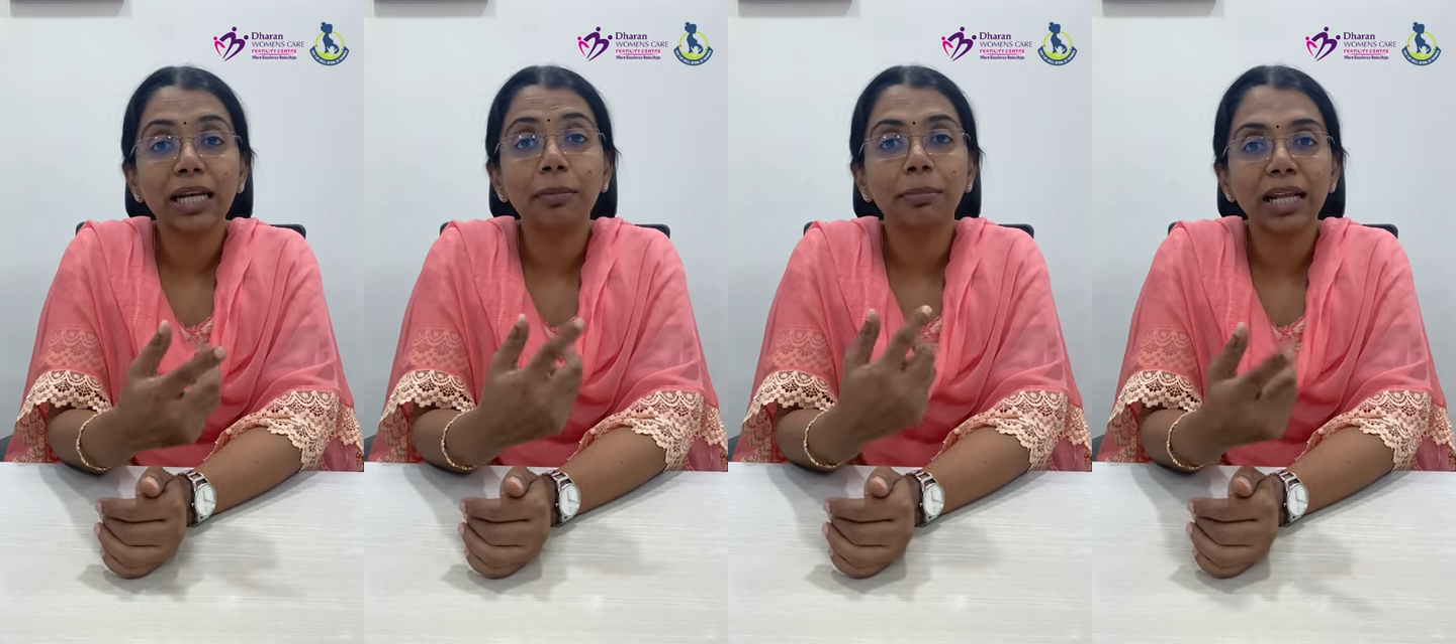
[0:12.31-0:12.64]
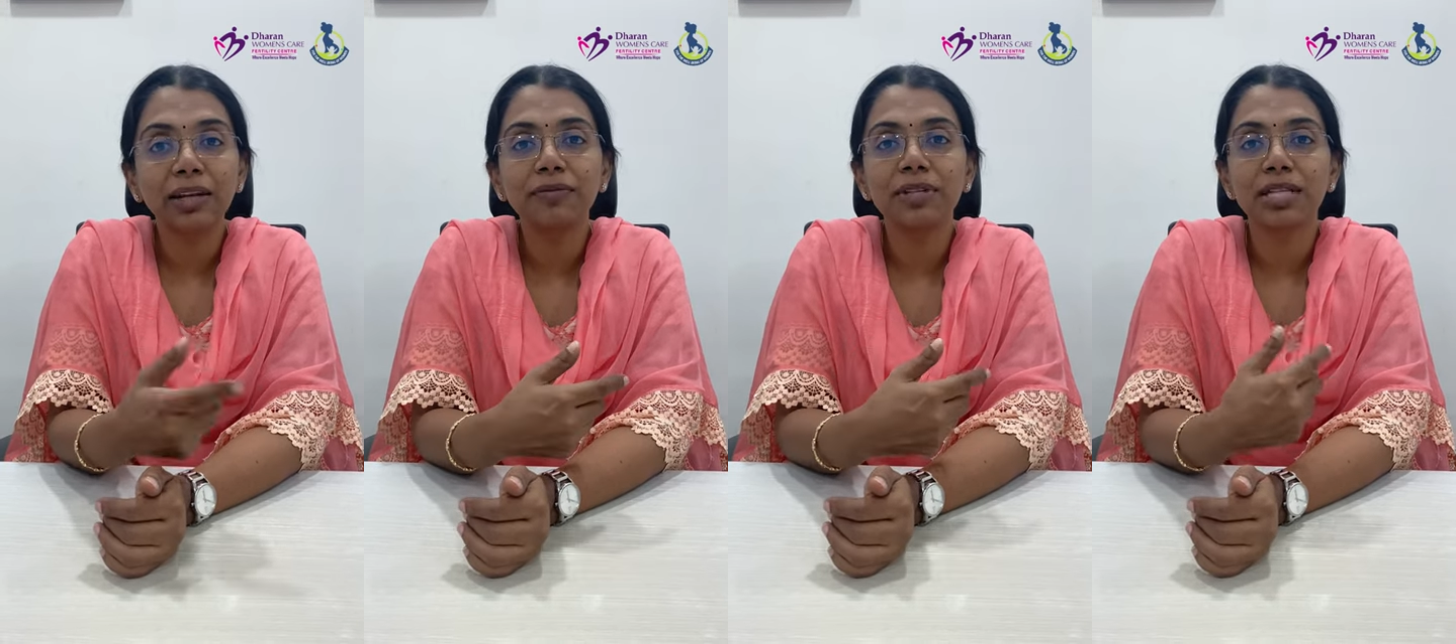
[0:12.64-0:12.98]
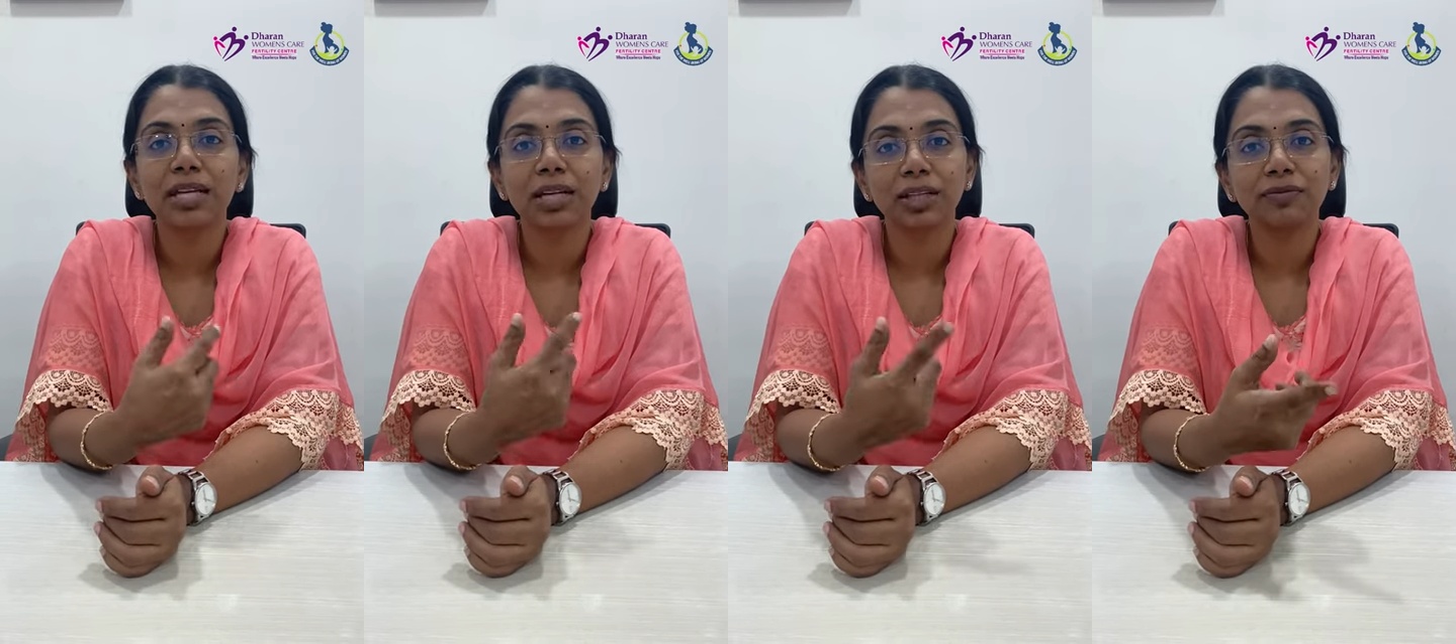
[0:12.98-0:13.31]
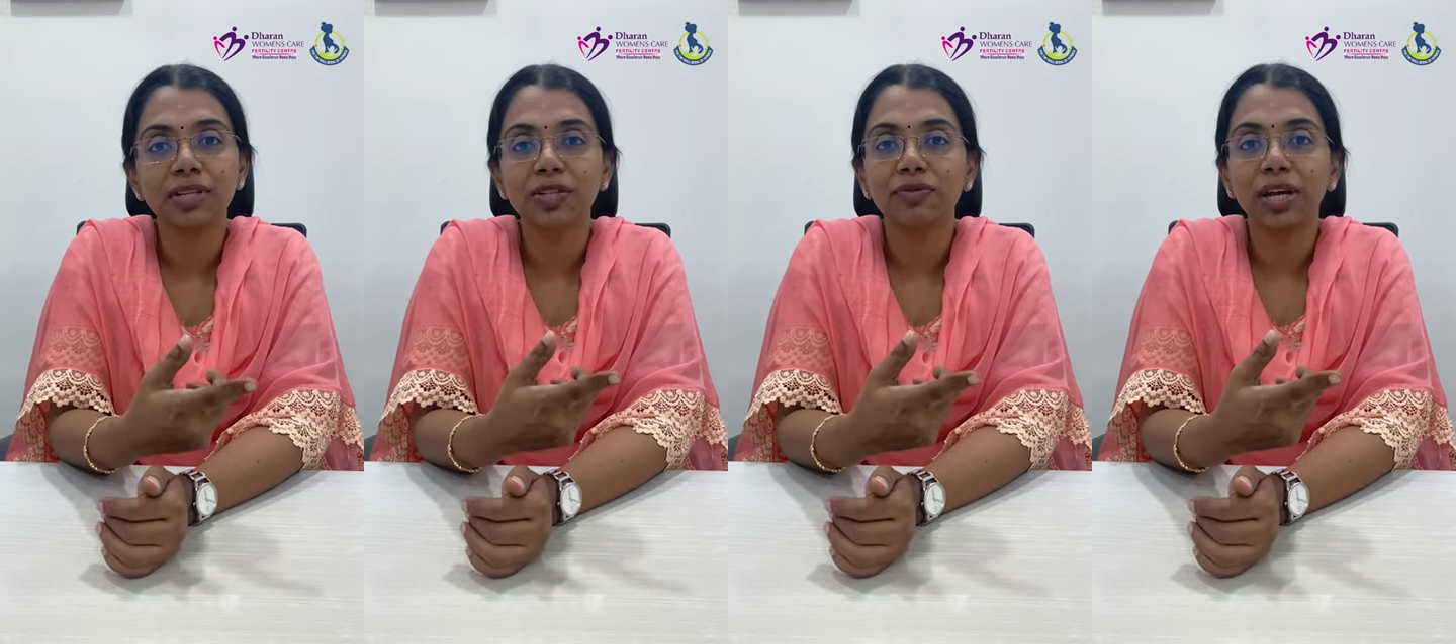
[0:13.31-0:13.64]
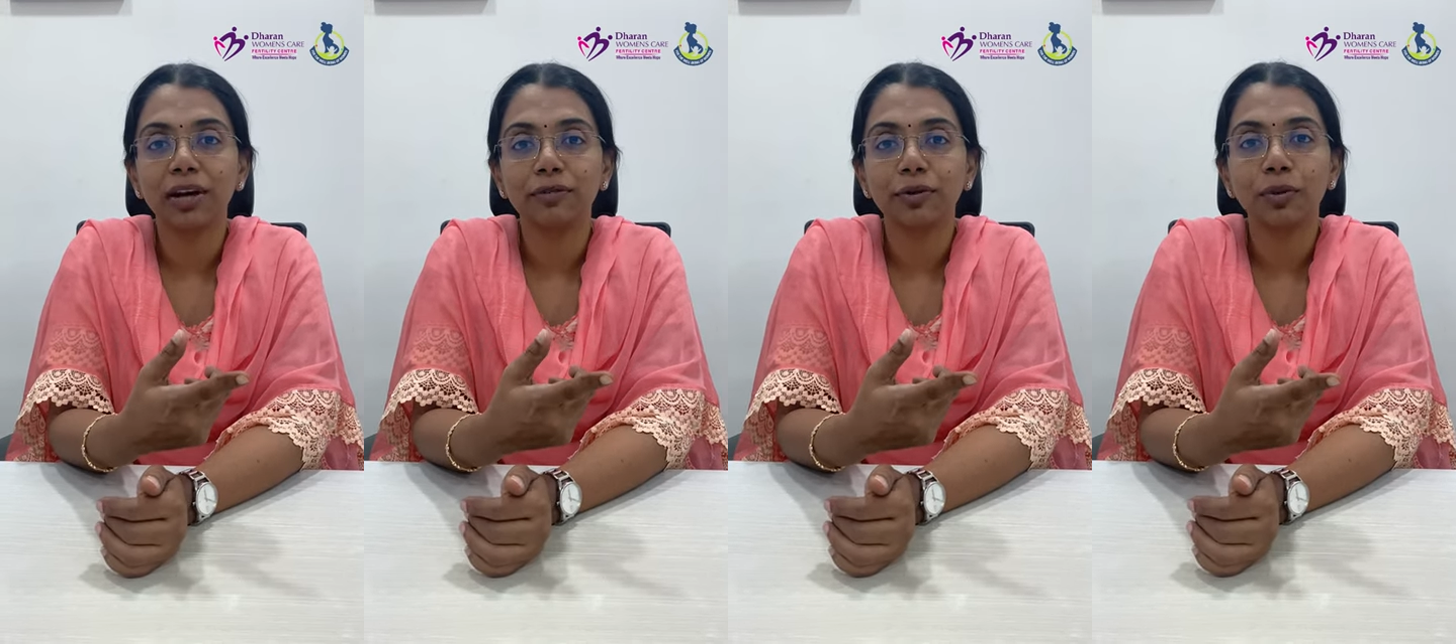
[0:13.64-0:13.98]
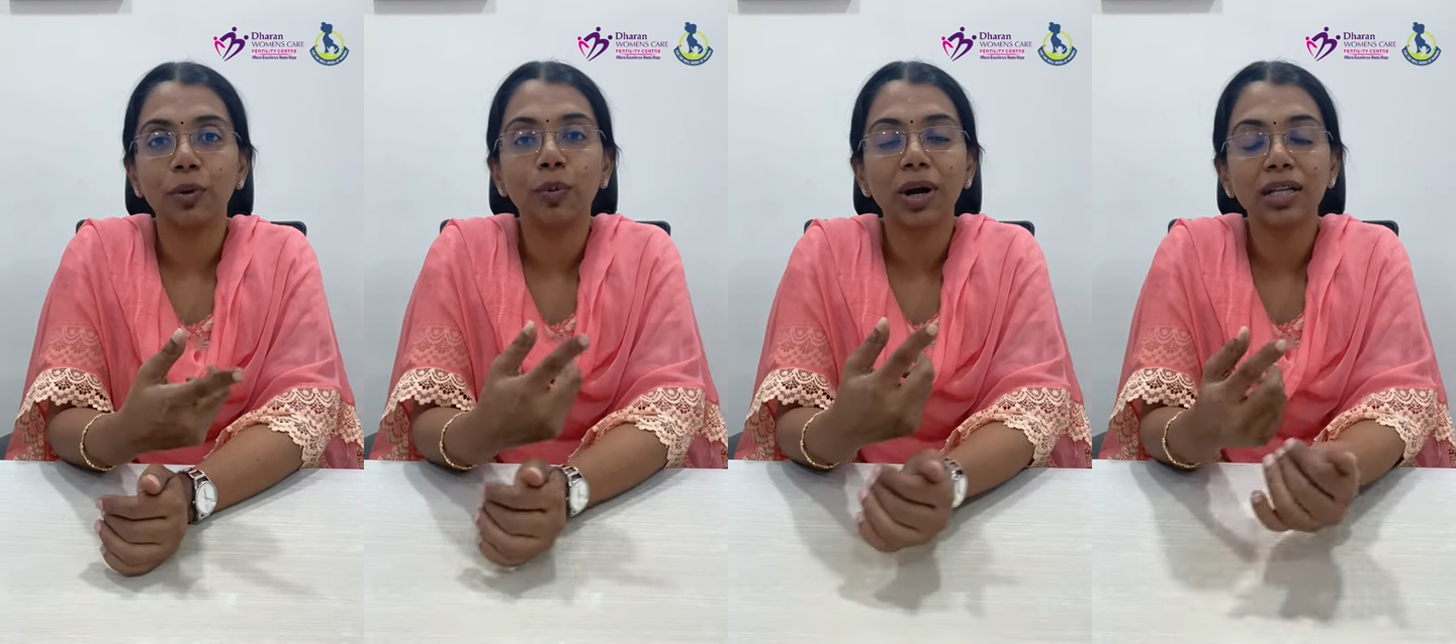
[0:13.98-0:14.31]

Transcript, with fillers: enna benefits ingiradhu first we have to know.